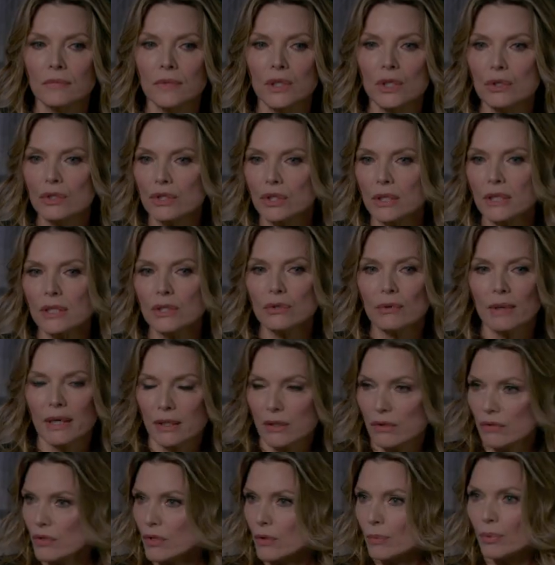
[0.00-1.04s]
usually
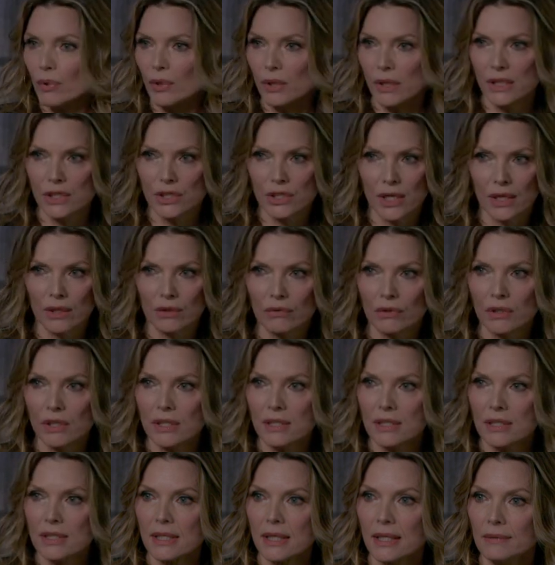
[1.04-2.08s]
directors are pretty
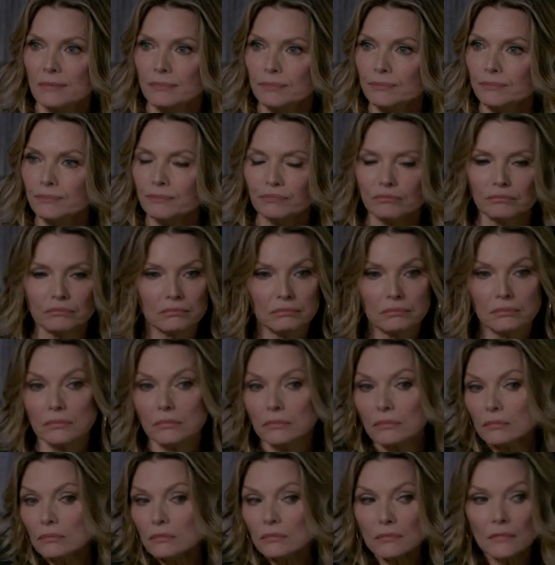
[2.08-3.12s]
generous and
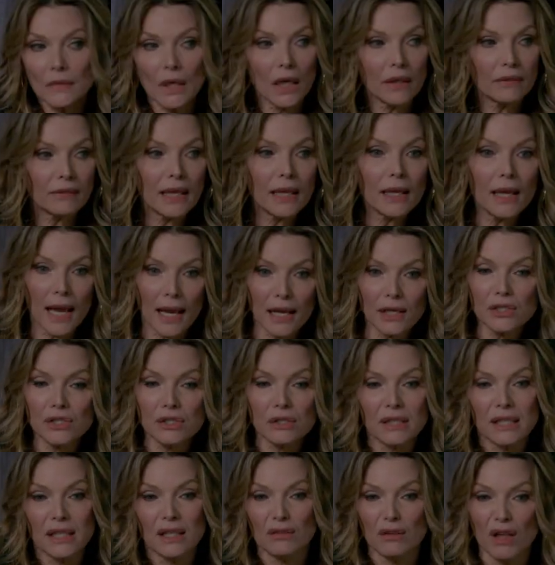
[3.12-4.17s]
they
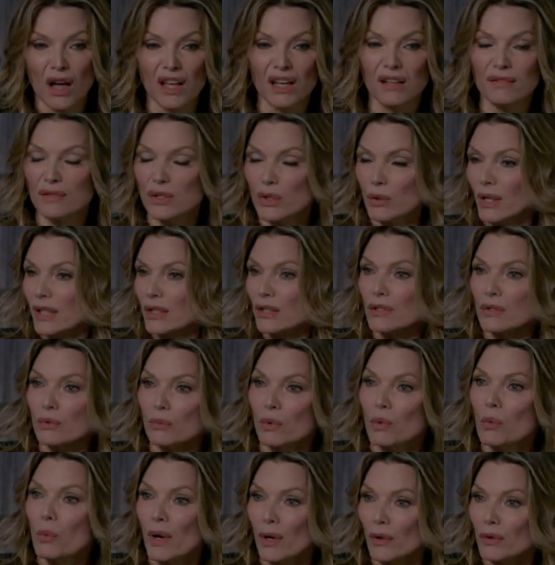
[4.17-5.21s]
actually a lot of directors
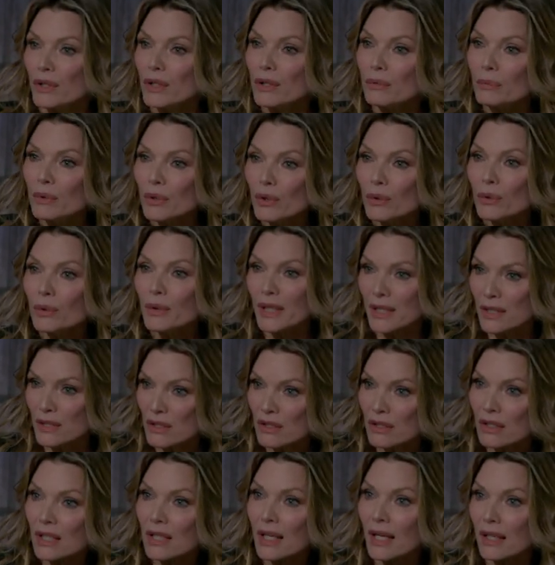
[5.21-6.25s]
will welcome you
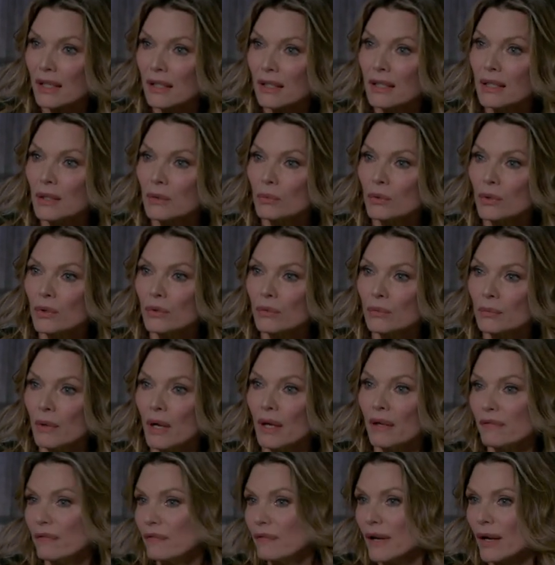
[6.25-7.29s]
into the editing mm -hmm. room
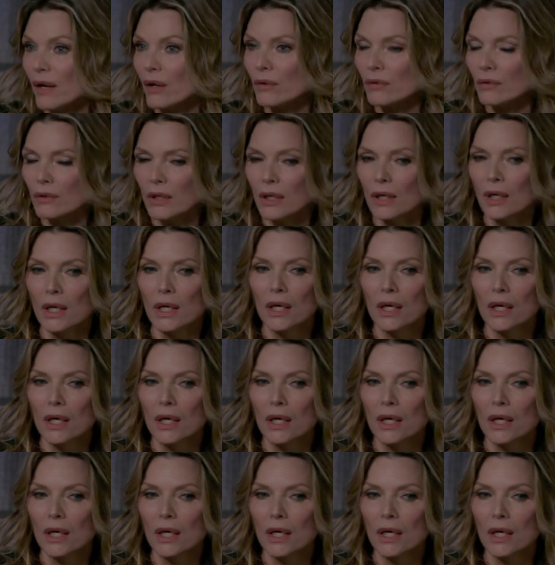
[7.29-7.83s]
I've found. Mm